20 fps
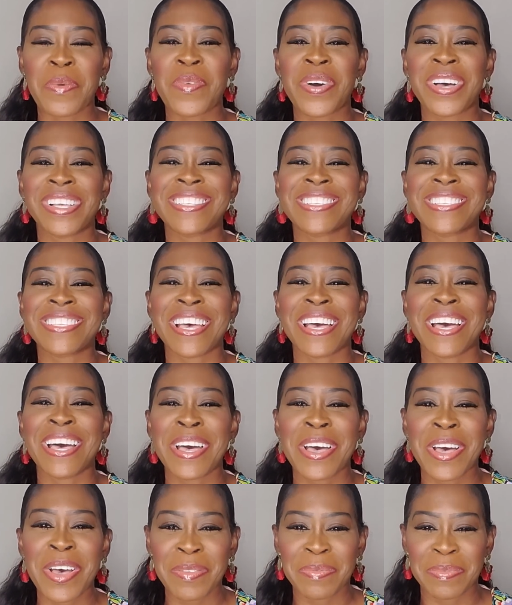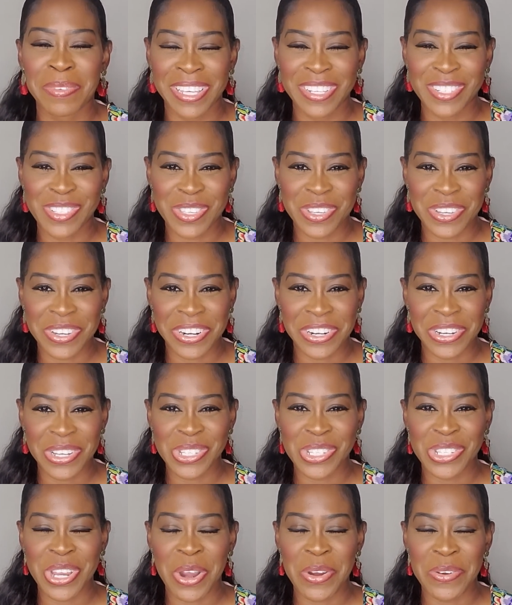What's up? Oh, it's your
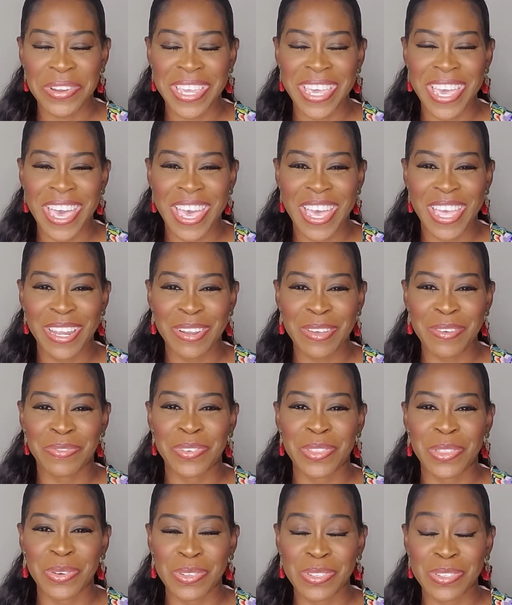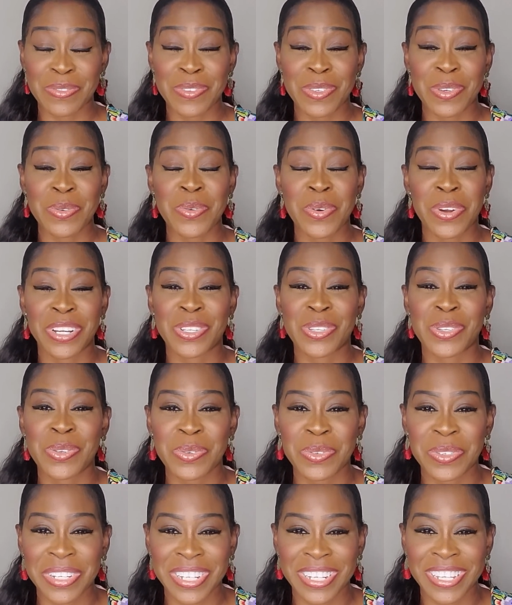girl Sharianna. For those of you who are
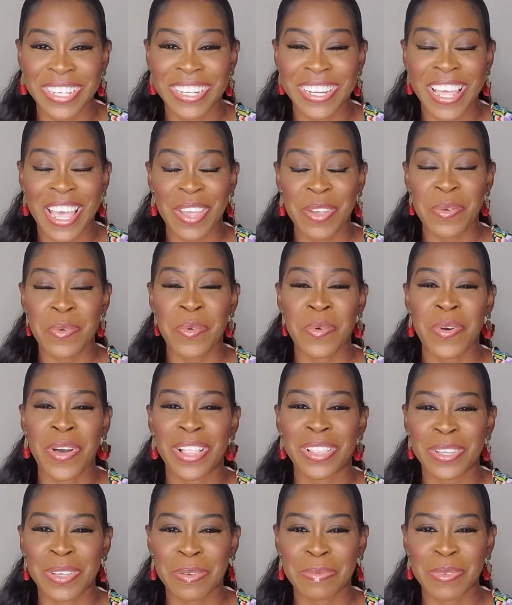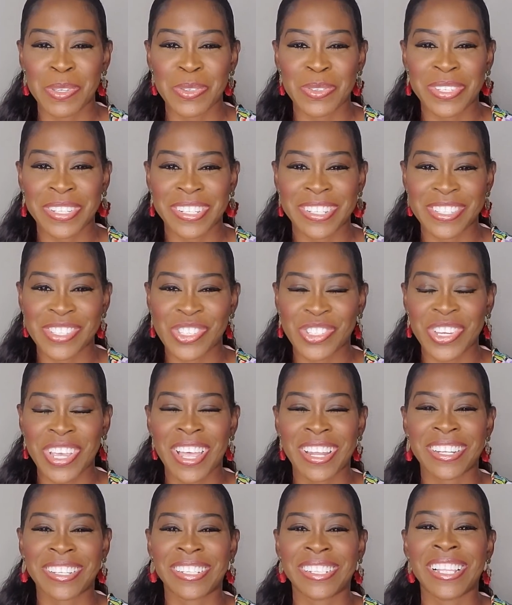tuning in, I welcome you to this
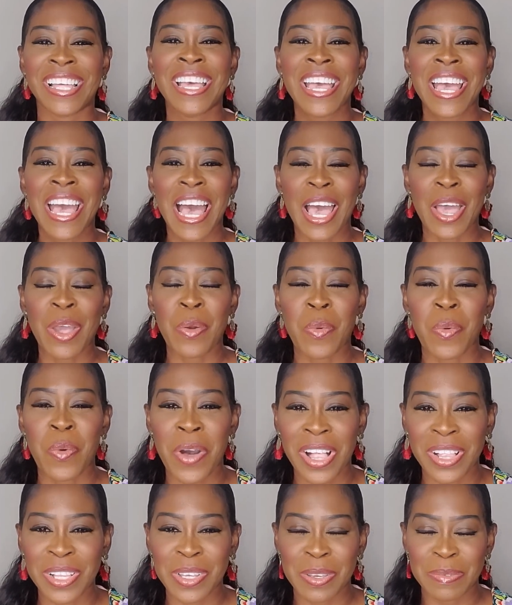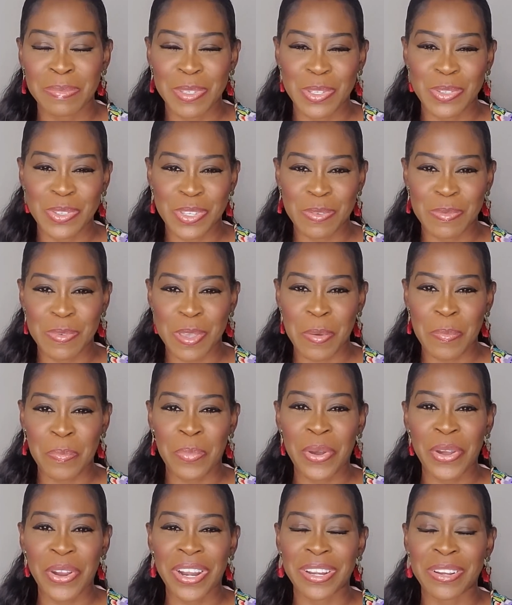channel. I welcome you to be a
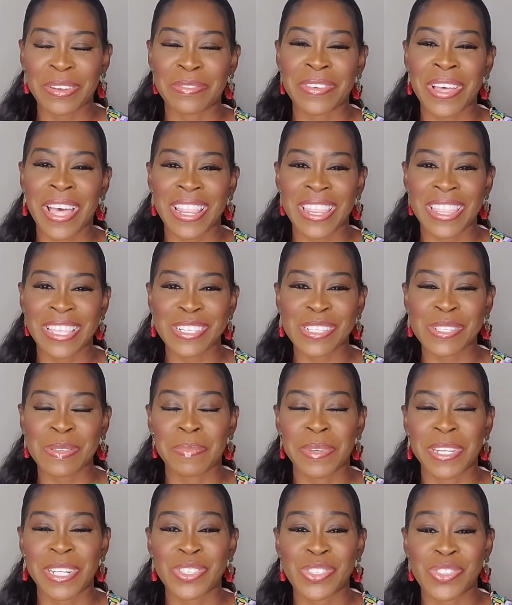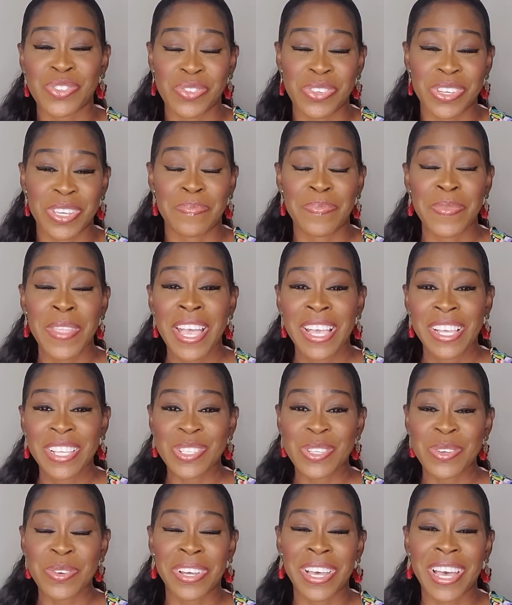part of uh, this ministry.
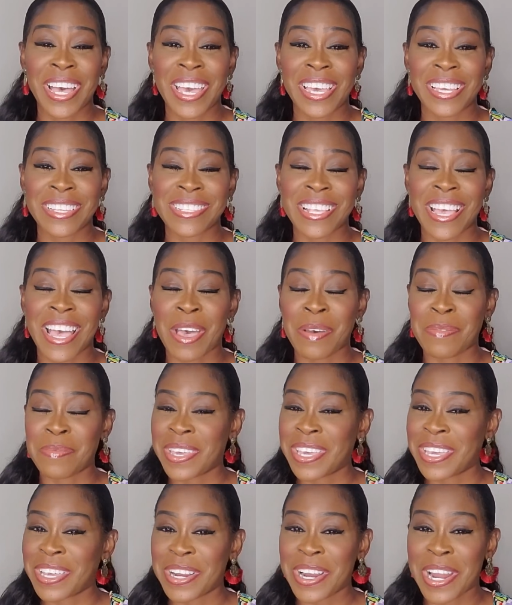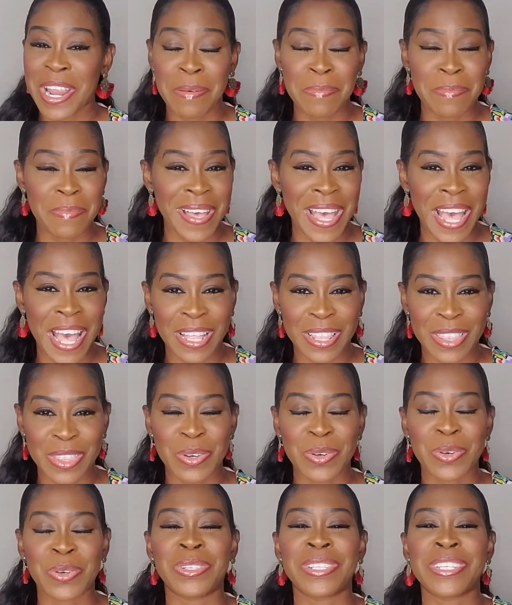So guys, I'm here, I'm back.
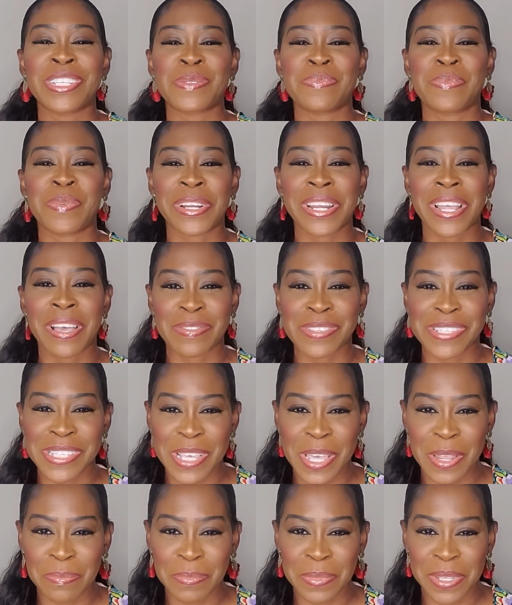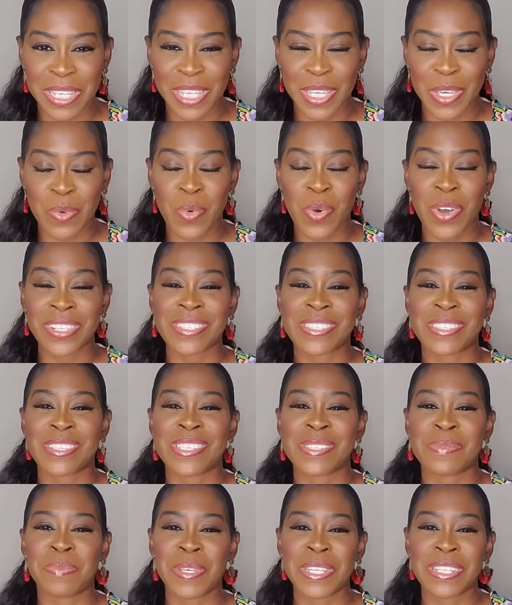The Holy Spirit have sent me. He wants to
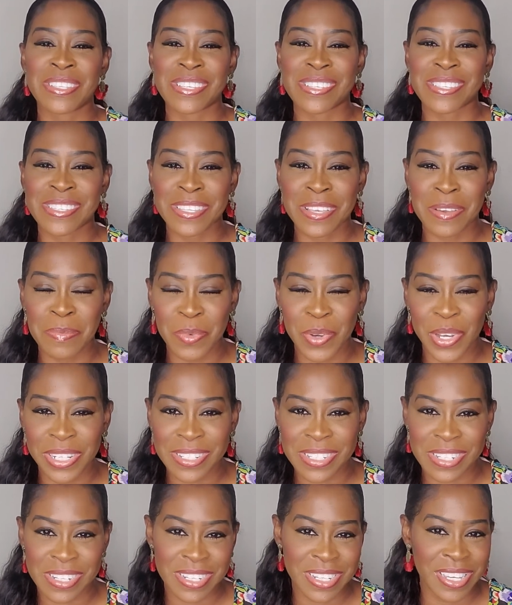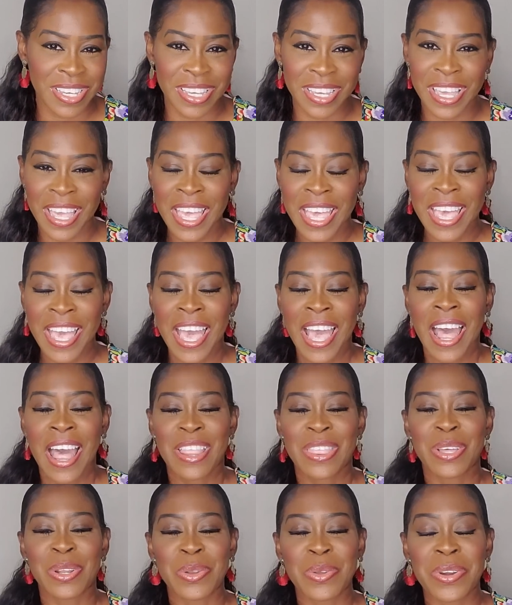speak to someone today
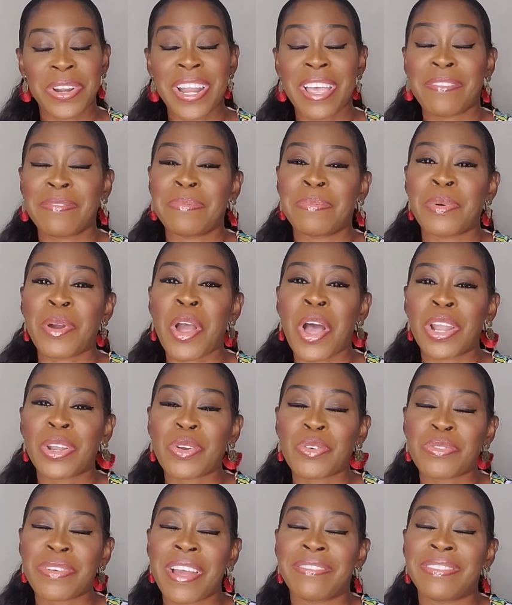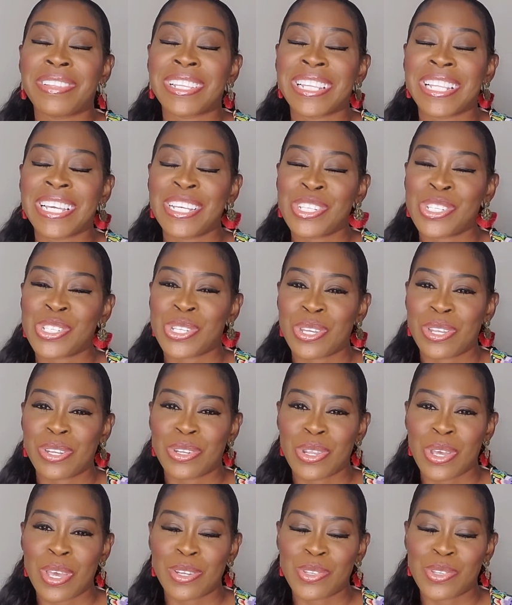the Lord have brought
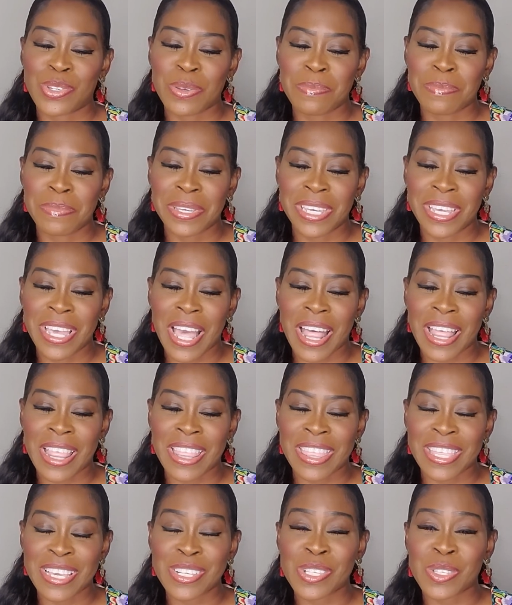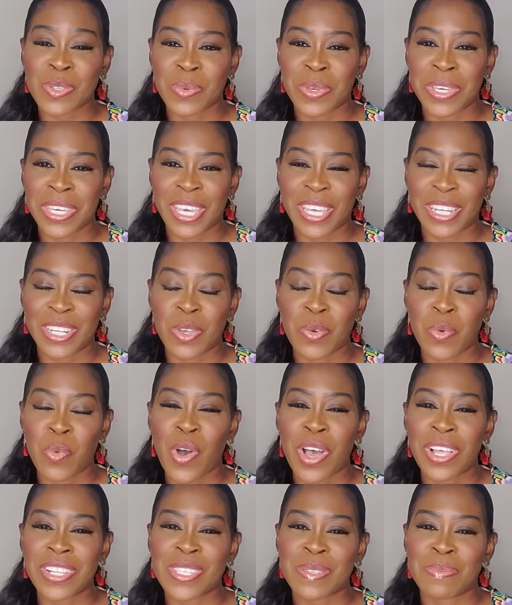revelation to me this week and he
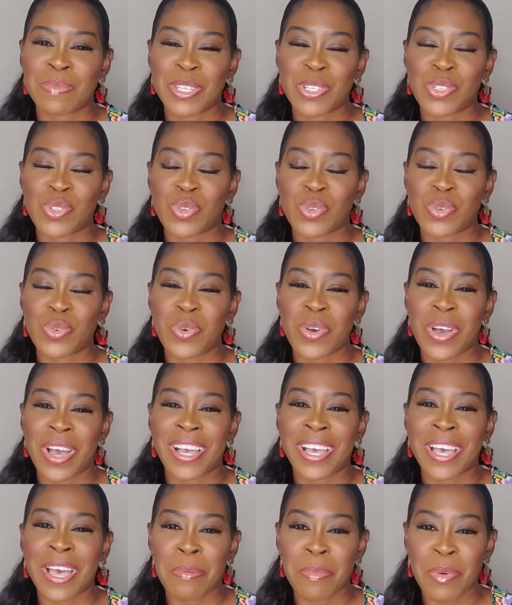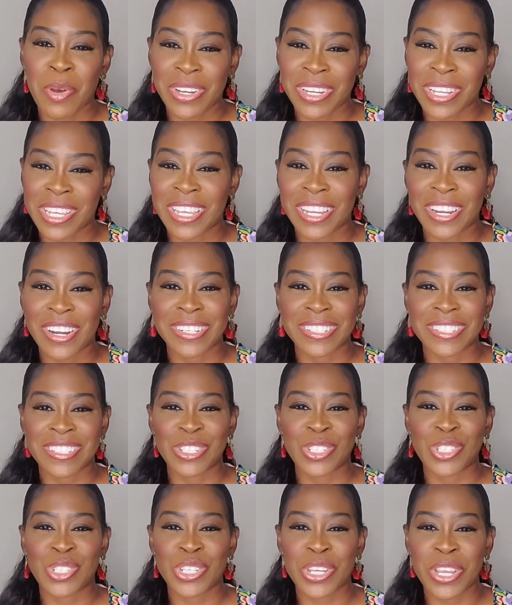wants me to come on here and
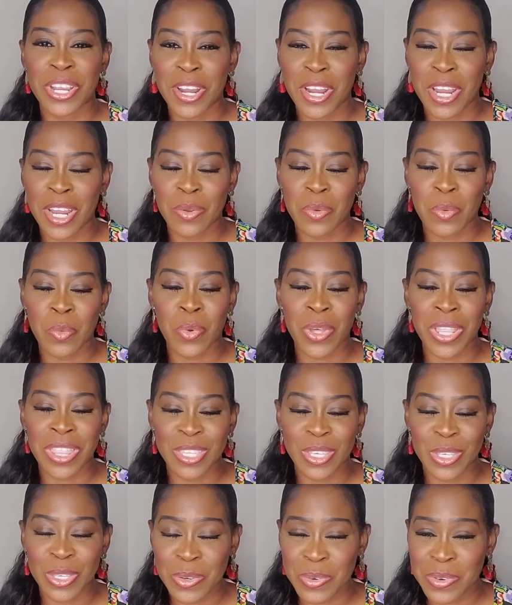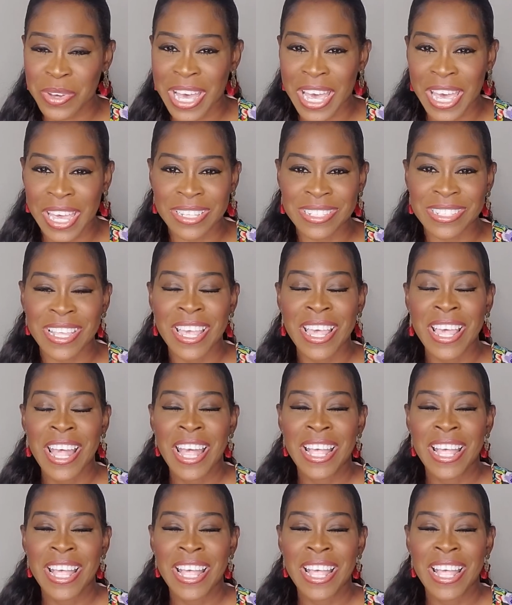to share it with you guys.